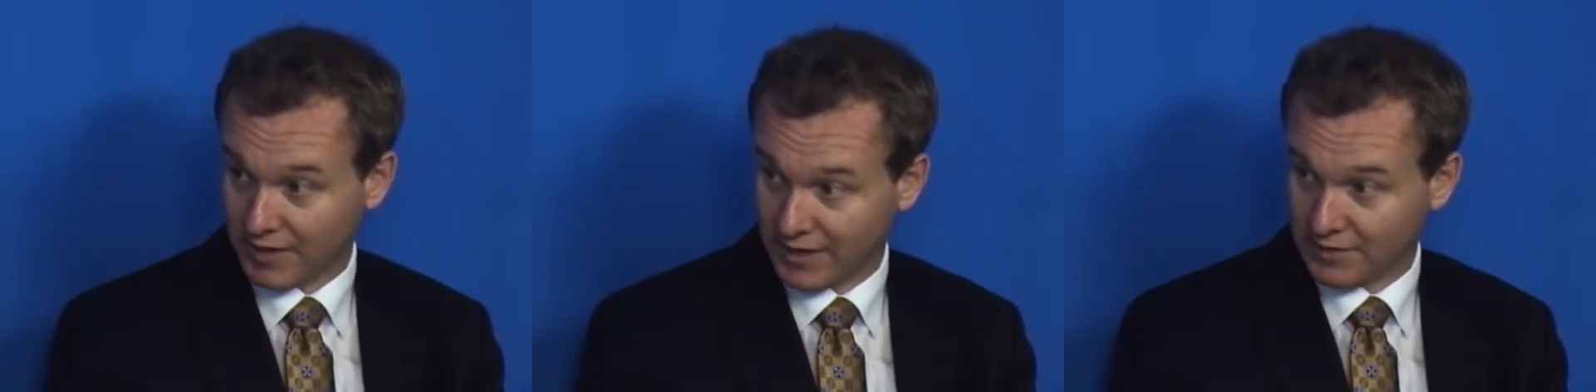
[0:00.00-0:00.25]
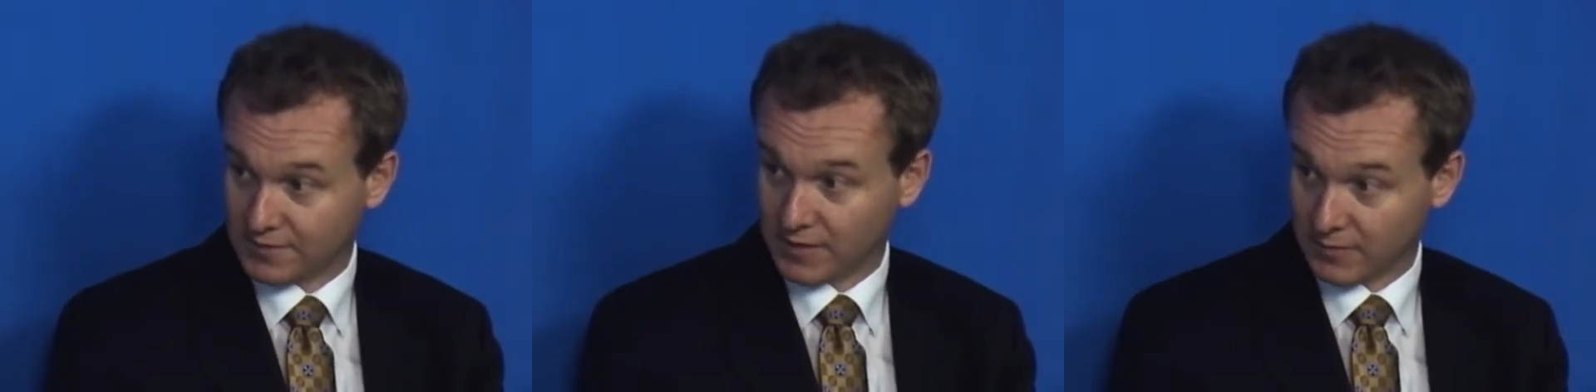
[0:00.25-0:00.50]
and
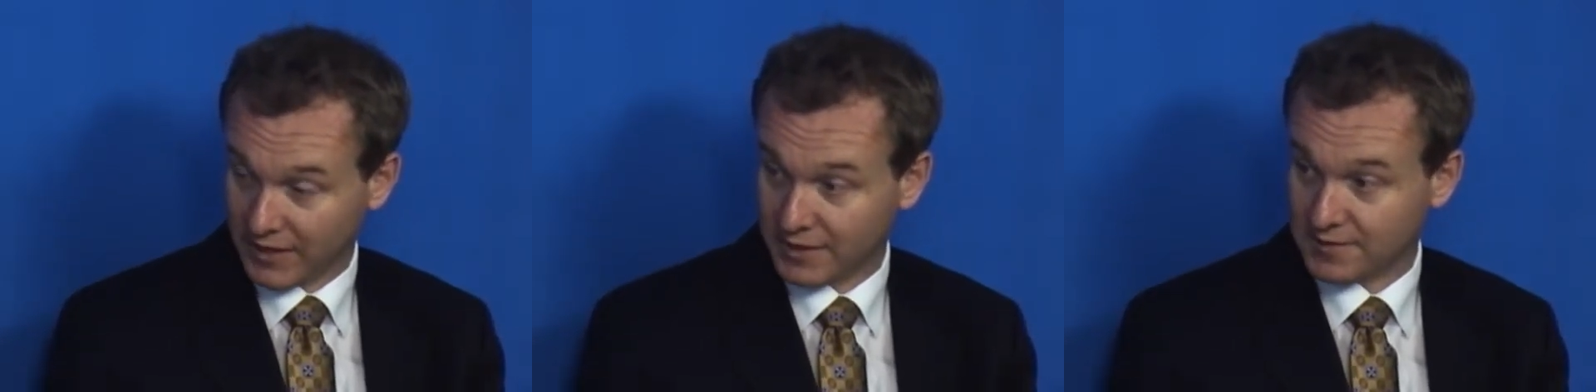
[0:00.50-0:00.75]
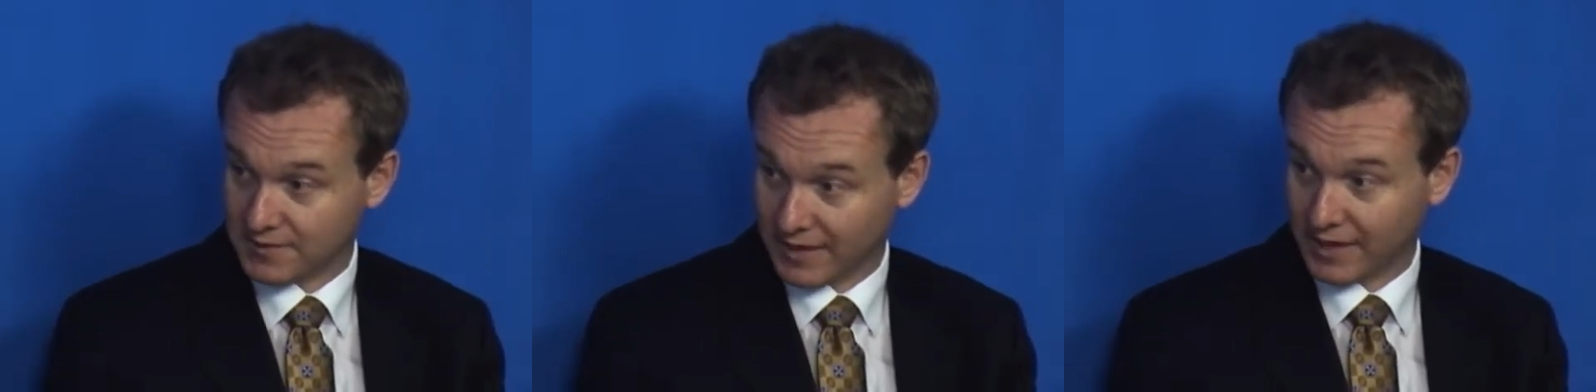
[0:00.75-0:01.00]
in some
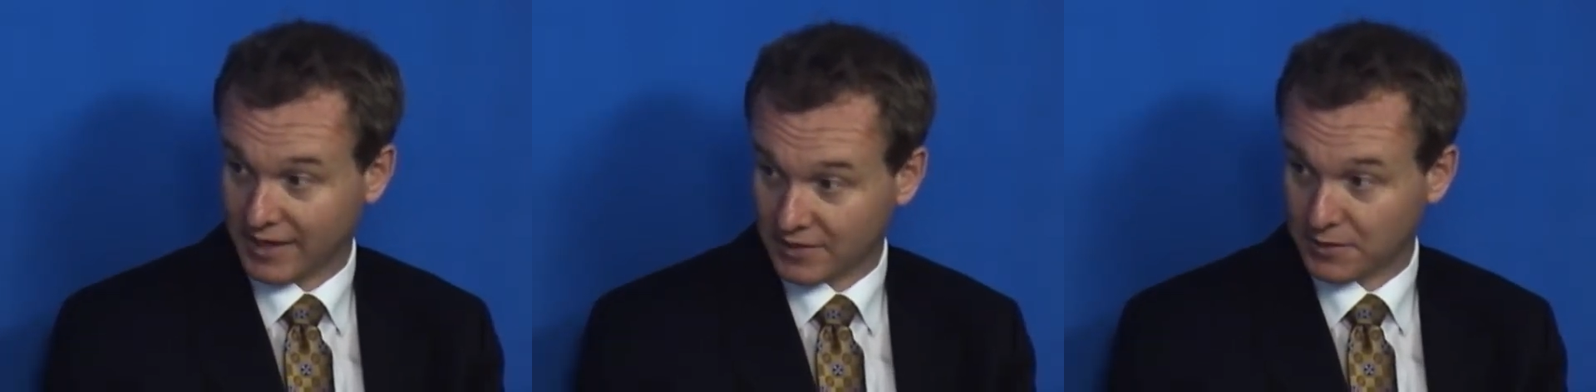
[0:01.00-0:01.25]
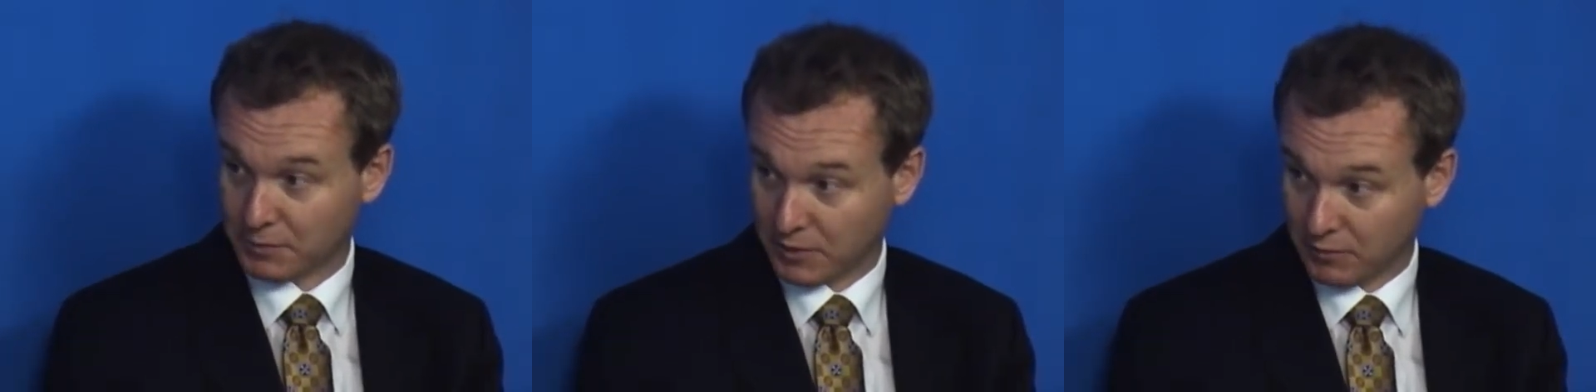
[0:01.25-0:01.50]
cases they can
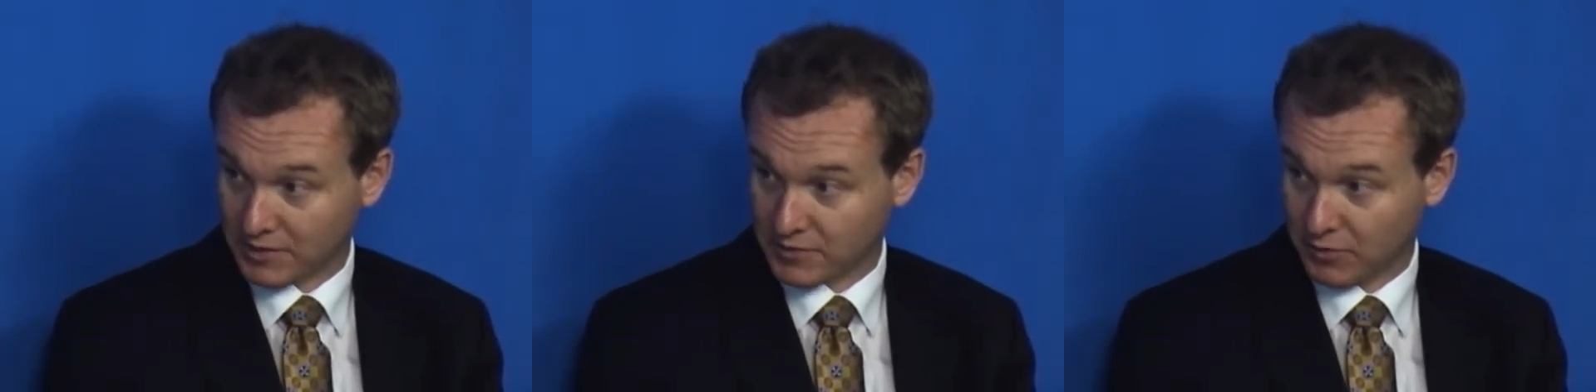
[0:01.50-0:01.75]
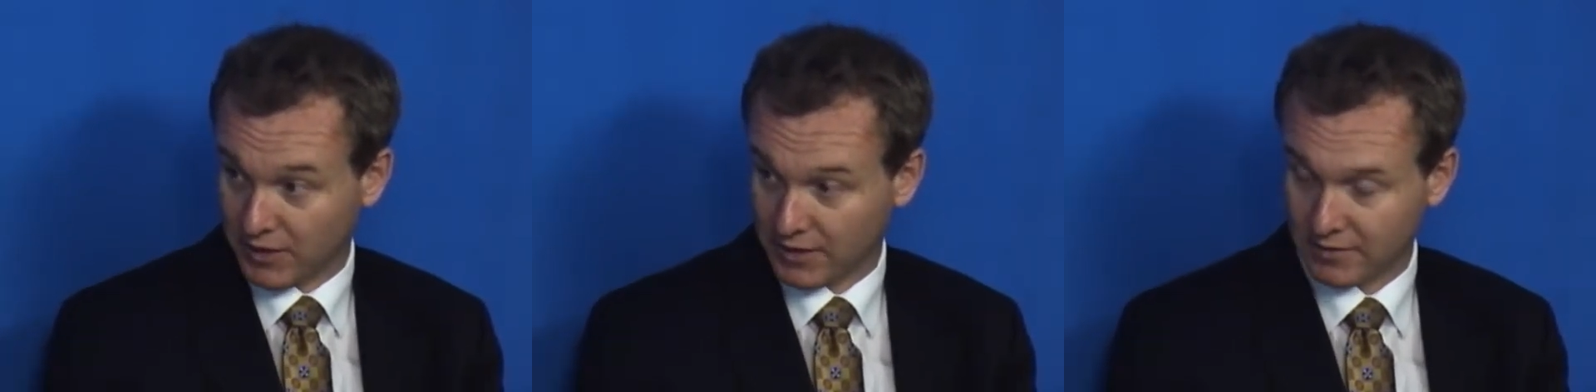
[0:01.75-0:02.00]
actually regress
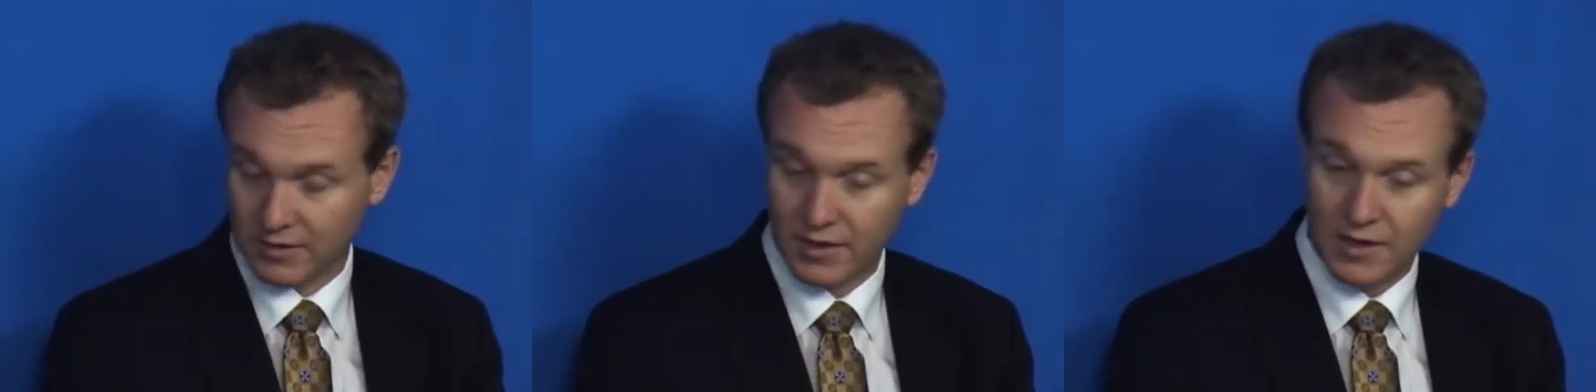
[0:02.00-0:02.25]
plaque.